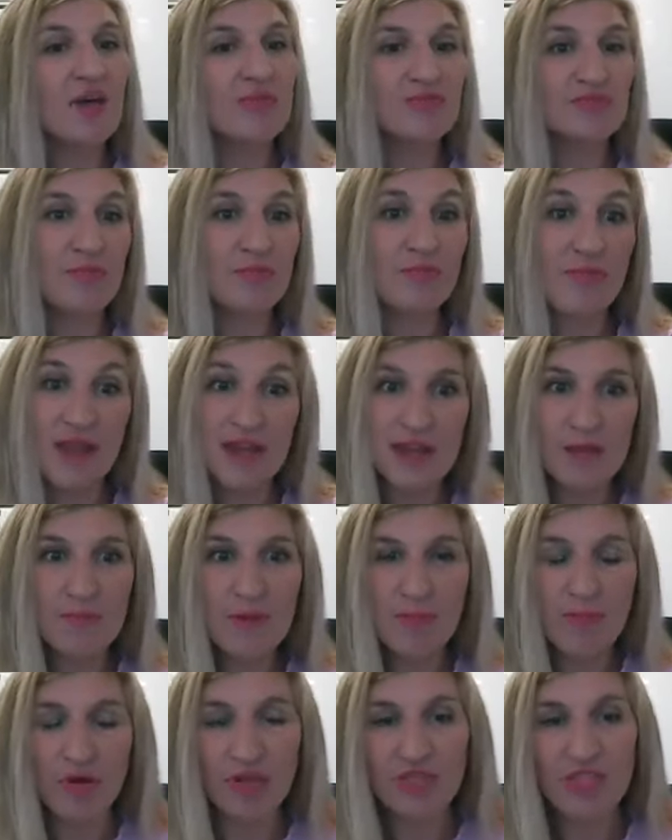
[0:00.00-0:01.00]
So many
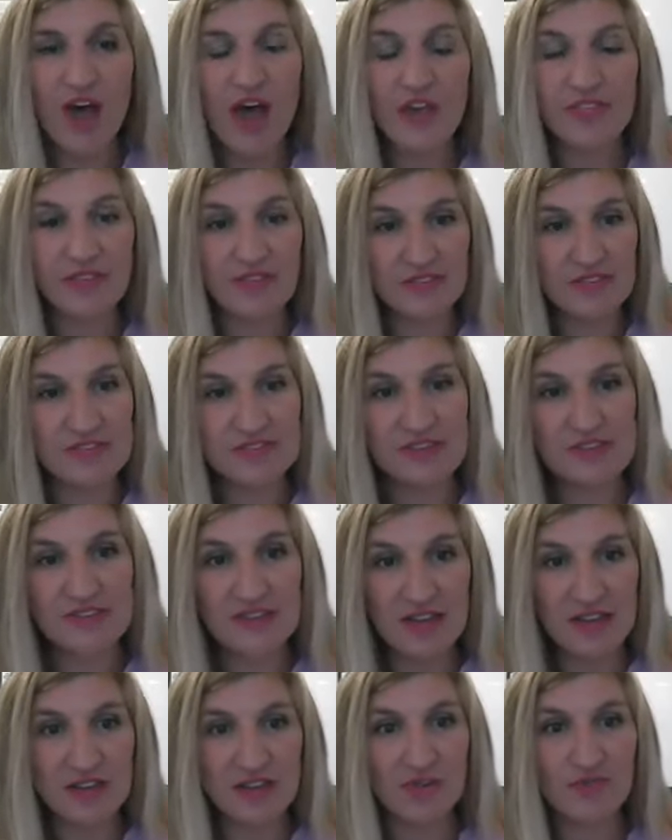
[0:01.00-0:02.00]
people thought that this
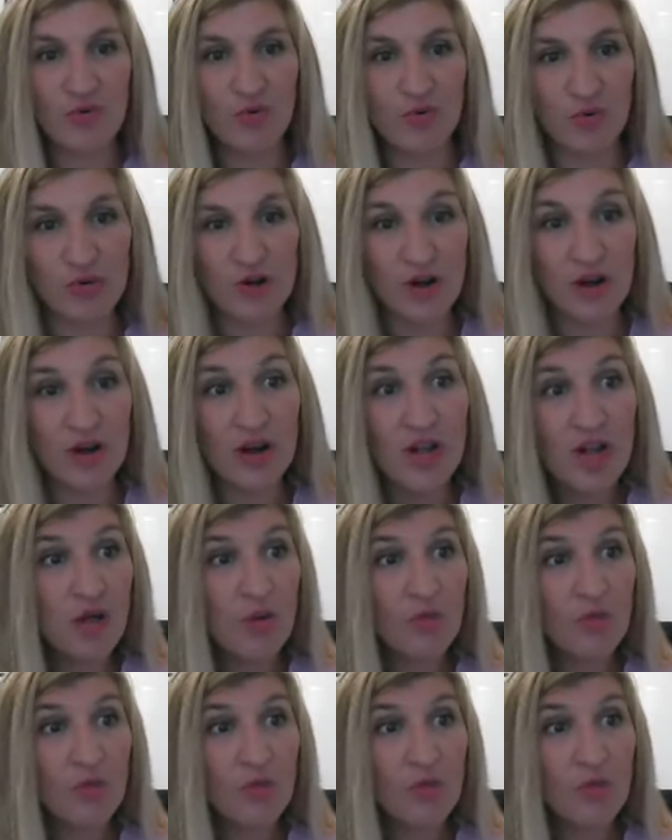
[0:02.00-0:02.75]
executive order